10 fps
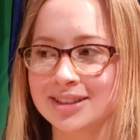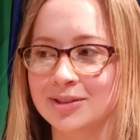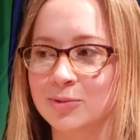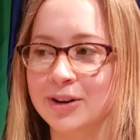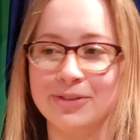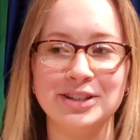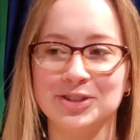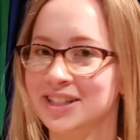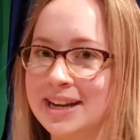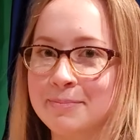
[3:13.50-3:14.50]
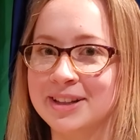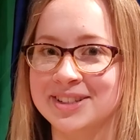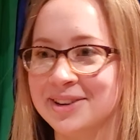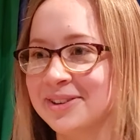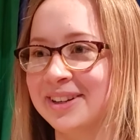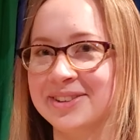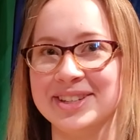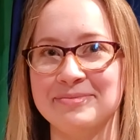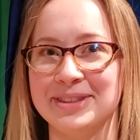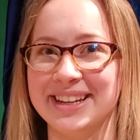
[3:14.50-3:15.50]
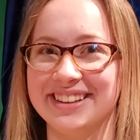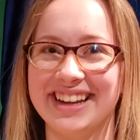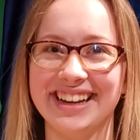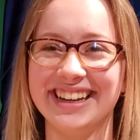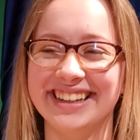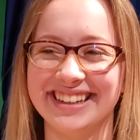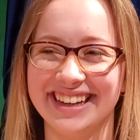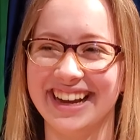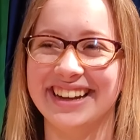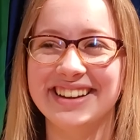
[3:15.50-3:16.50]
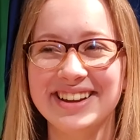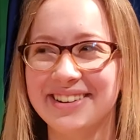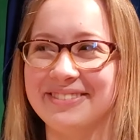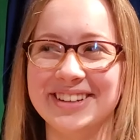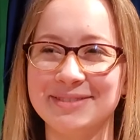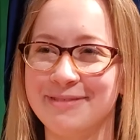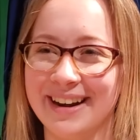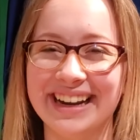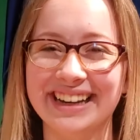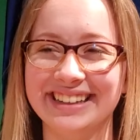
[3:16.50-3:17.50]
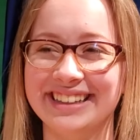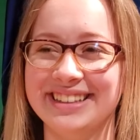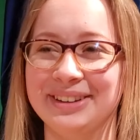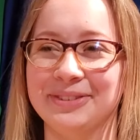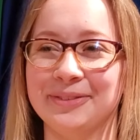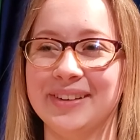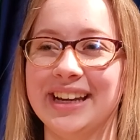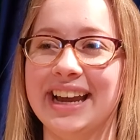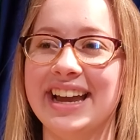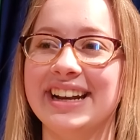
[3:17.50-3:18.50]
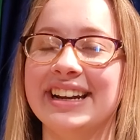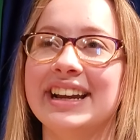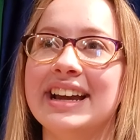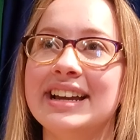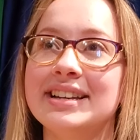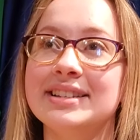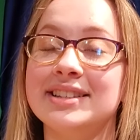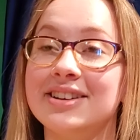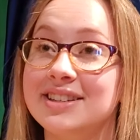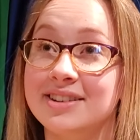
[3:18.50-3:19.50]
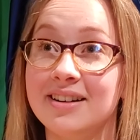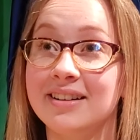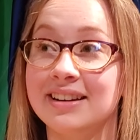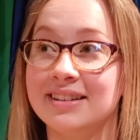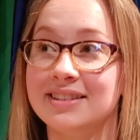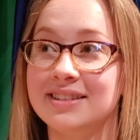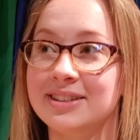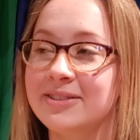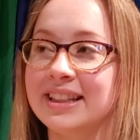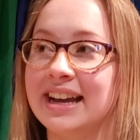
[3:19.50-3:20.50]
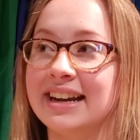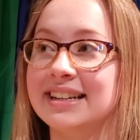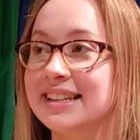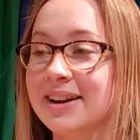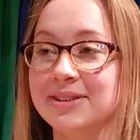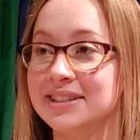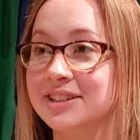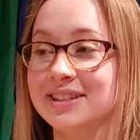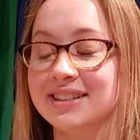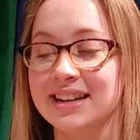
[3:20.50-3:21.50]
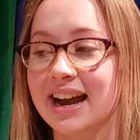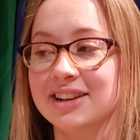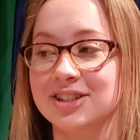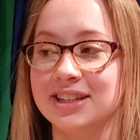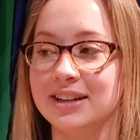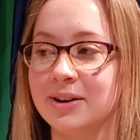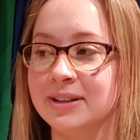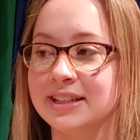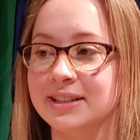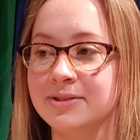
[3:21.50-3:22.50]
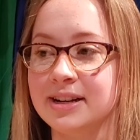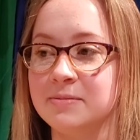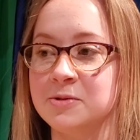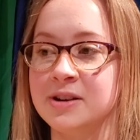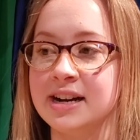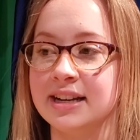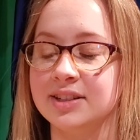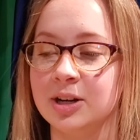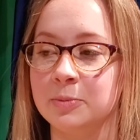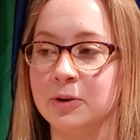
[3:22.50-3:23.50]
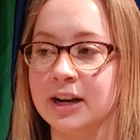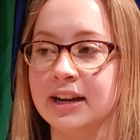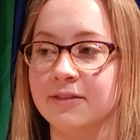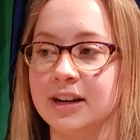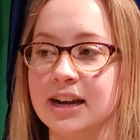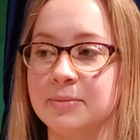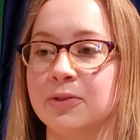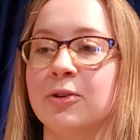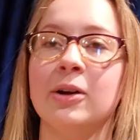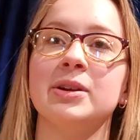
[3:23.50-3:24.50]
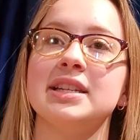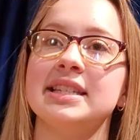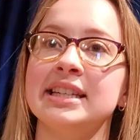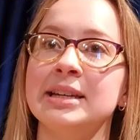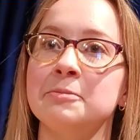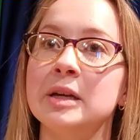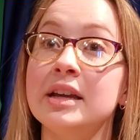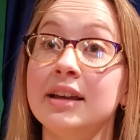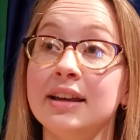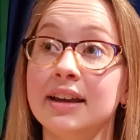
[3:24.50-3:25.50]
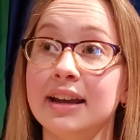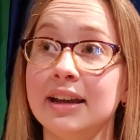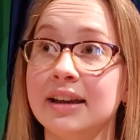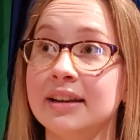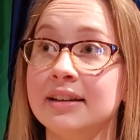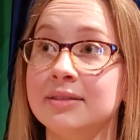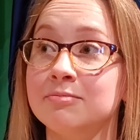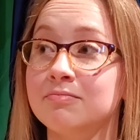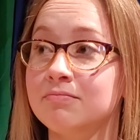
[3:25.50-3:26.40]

what if I just take melatonin or something? Like, what's praying gonna do for me? And so I started doing that because I just didn't know what to do anymore. And I started praying every night before I went to sleep and